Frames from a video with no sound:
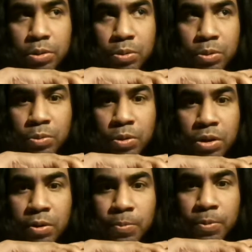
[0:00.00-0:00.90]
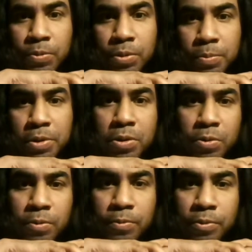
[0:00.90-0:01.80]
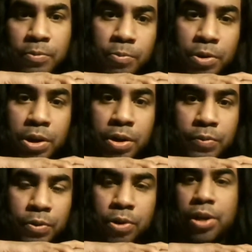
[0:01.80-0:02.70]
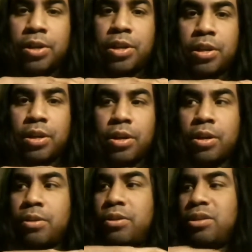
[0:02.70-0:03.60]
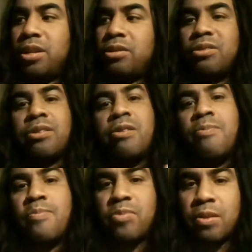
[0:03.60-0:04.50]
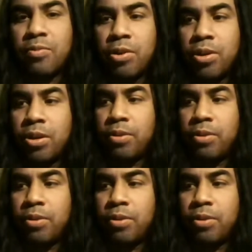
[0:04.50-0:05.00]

to draw from the bed or from wherever I can. It's actually very